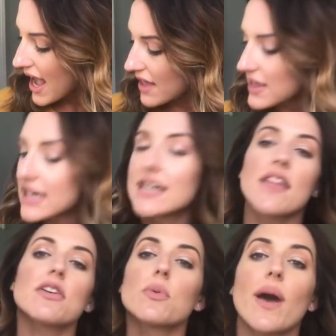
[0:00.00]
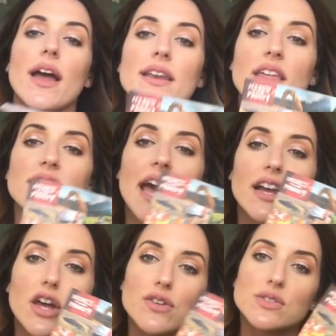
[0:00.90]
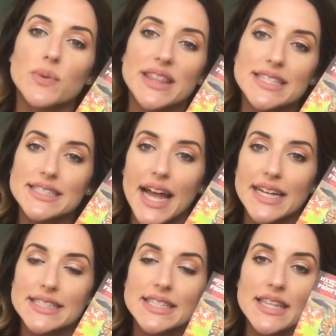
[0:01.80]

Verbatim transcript: And then another one that goes with the science